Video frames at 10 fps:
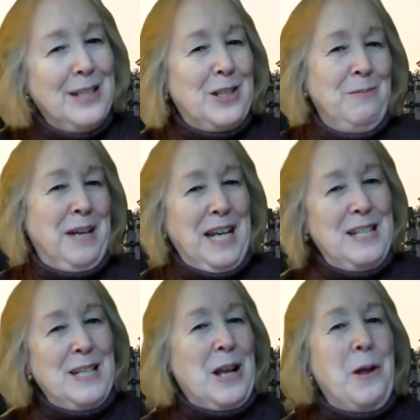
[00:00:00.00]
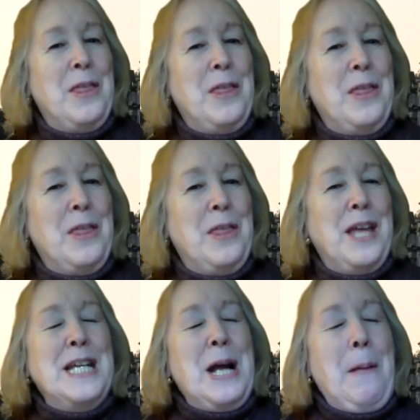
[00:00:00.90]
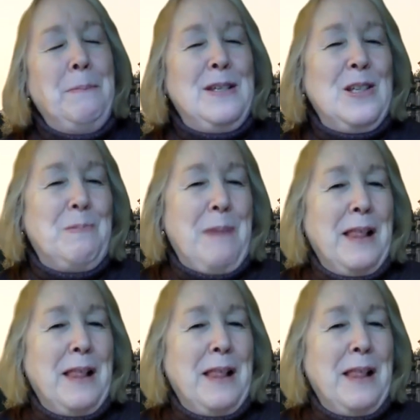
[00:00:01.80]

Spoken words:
to me to know that Mrs.